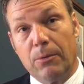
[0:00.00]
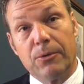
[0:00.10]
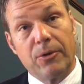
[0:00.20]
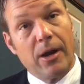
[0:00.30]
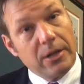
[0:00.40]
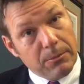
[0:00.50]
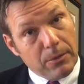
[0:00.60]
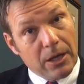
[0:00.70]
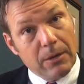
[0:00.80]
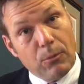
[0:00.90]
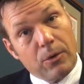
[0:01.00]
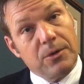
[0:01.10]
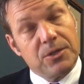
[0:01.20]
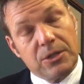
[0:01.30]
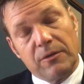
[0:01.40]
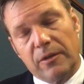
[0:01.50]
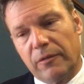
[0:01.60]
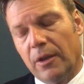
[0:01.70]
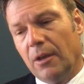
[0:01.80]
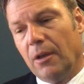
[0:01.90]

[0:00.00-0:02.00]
and we were trying to make it more conservative